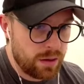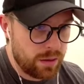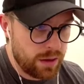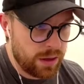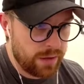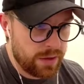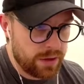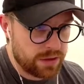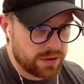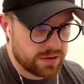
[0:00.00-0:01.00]
And
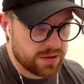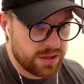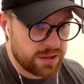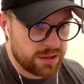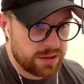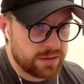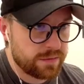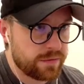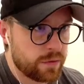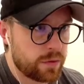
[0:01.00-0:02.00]
then just sell it
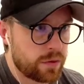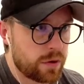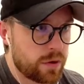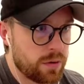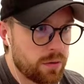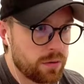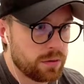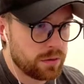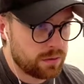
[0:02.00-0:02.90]
for gold.